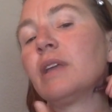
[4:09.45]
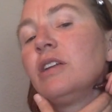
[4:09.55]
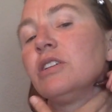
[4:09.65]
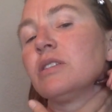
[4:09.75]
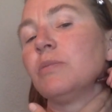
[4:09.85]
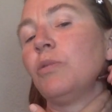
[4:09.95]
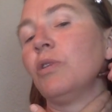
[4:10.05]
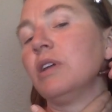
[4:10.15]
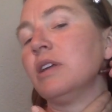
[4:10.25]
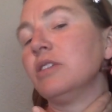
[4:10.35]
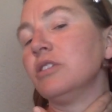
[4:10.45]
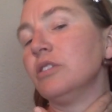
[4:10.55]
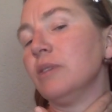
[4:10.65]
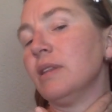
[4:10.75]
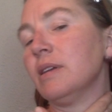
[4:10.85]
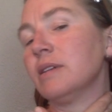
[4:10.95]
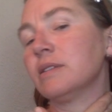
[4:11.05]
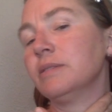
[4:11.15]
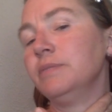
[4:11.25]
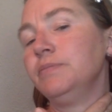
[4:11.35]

And just supporting as you're doing this.